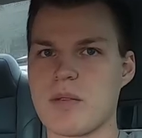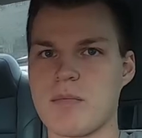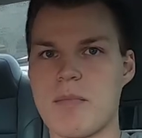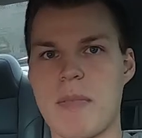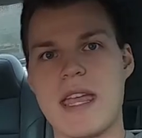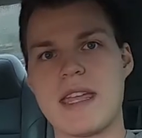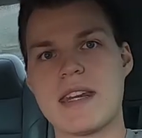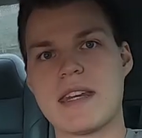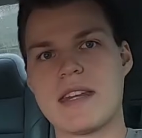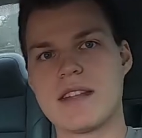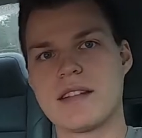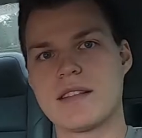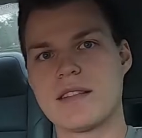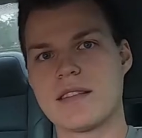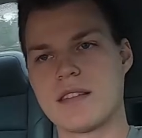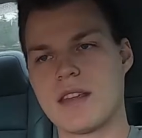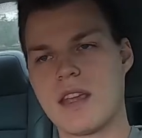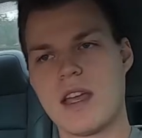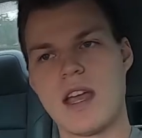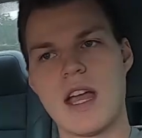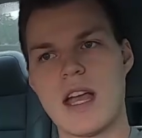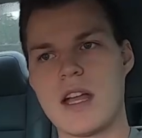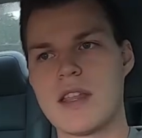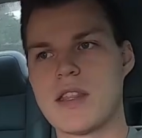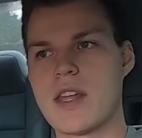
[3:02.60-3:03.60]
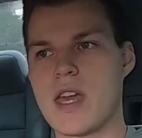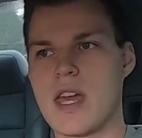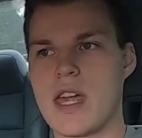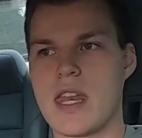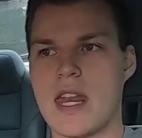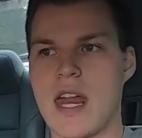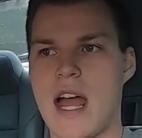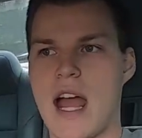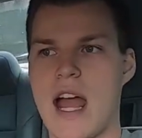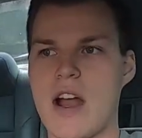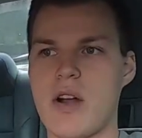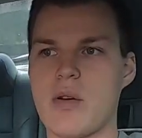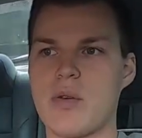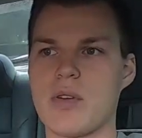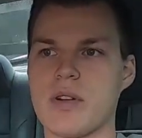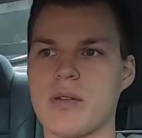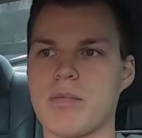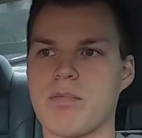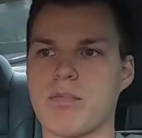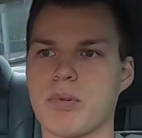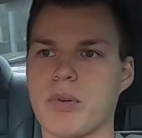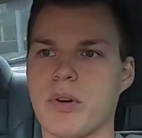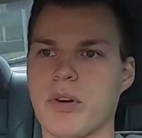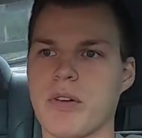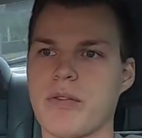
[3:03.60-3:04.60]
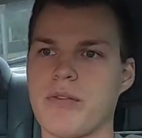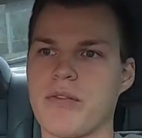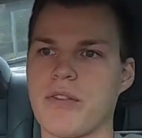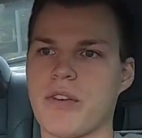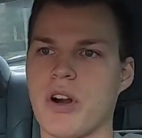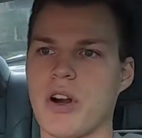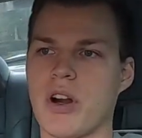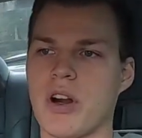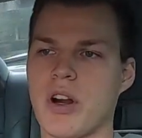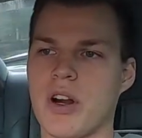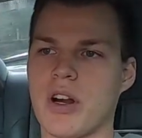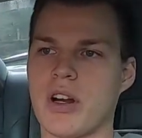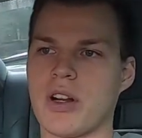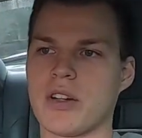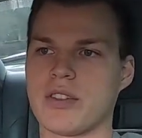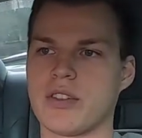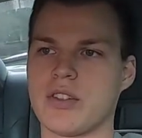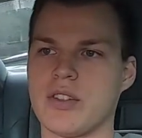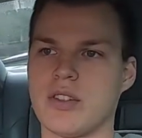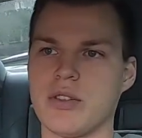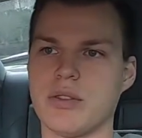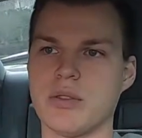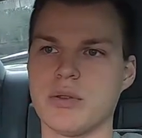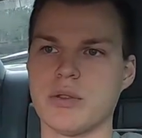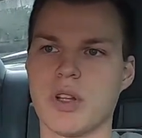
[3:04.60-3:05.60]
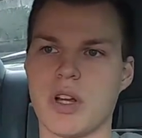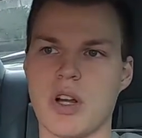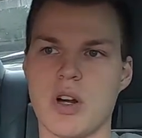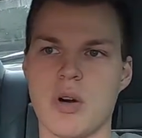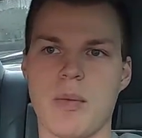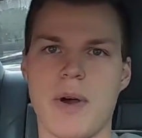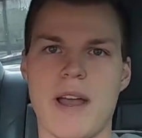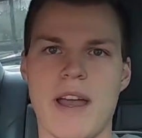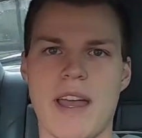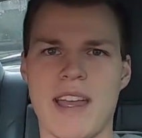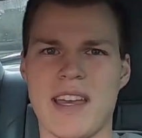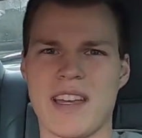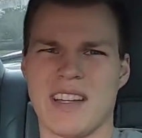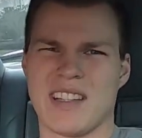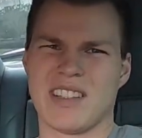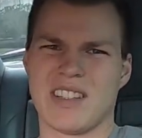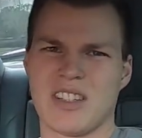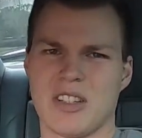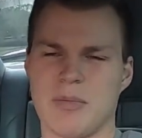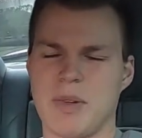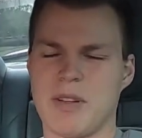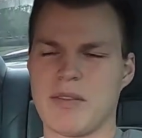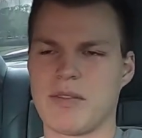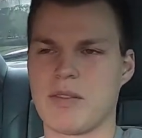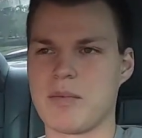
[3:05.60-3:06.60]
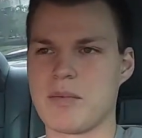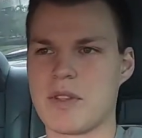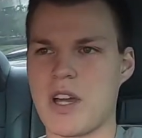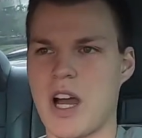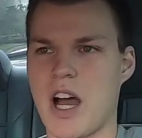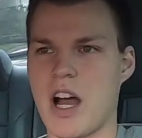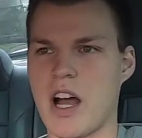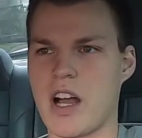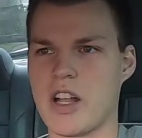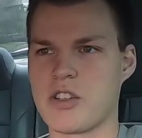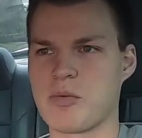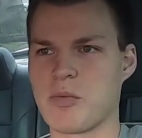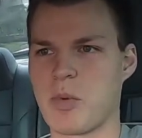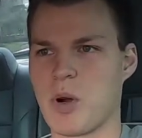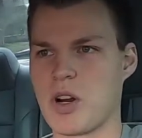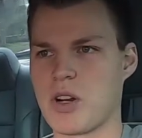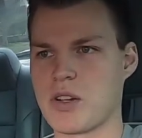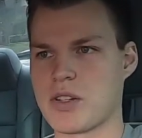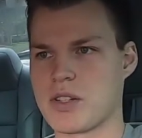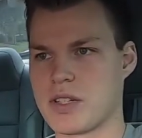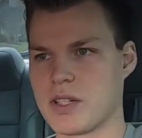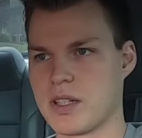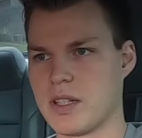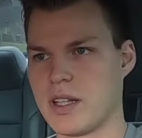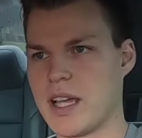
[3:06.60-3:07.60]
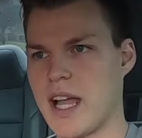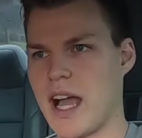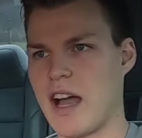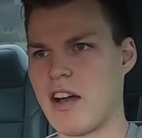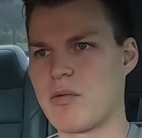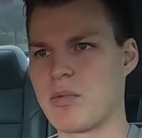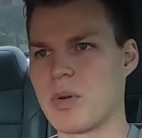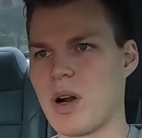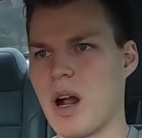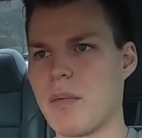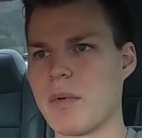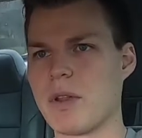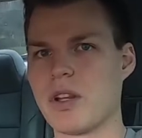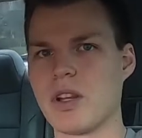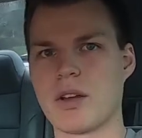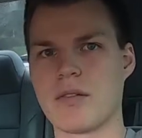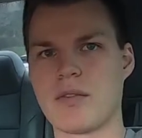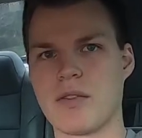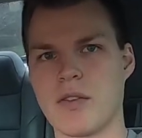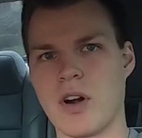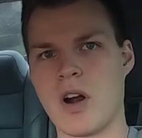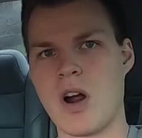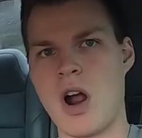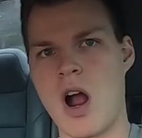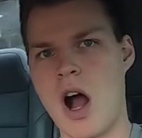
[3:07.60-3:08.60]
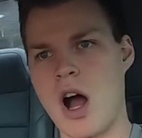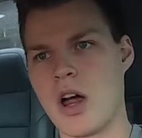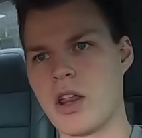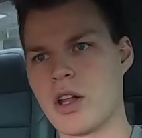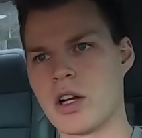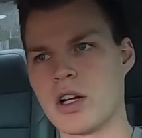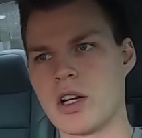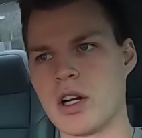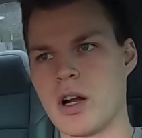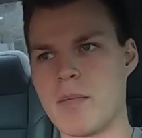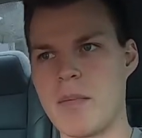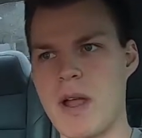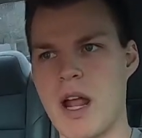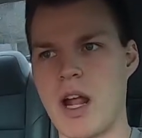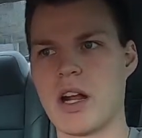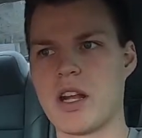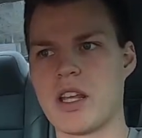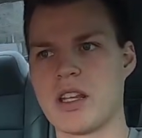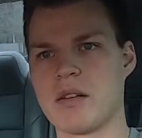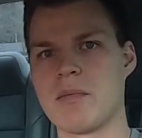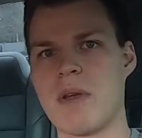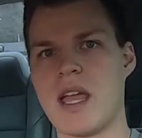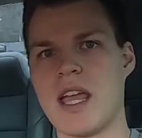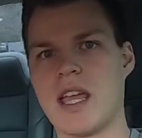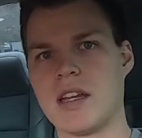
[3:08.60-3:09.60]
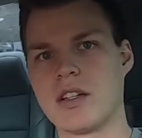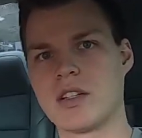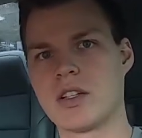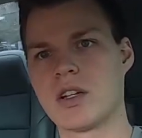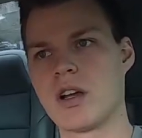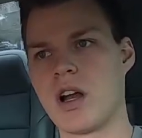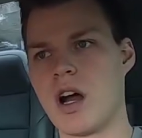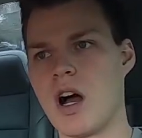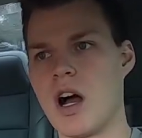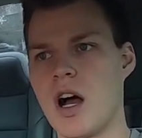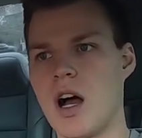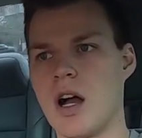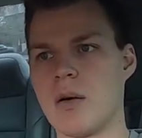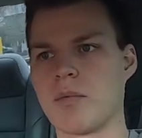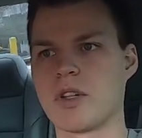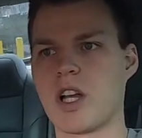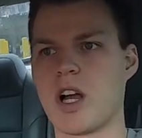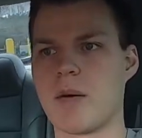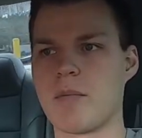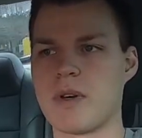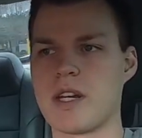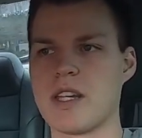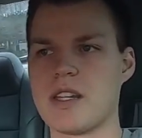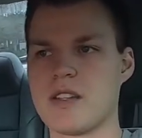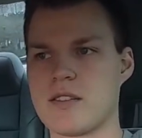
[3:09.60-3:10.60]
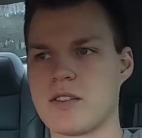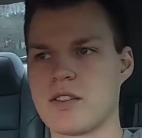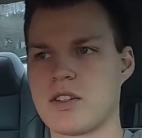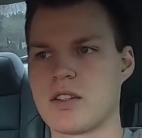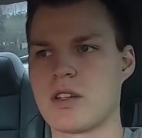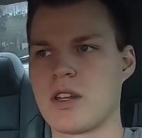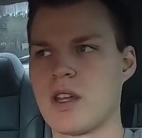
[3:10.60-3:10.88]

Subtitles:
of maintenance, then I would prefer to look away a little bit from Dodge. Personally, I would probably look for other American-made companies.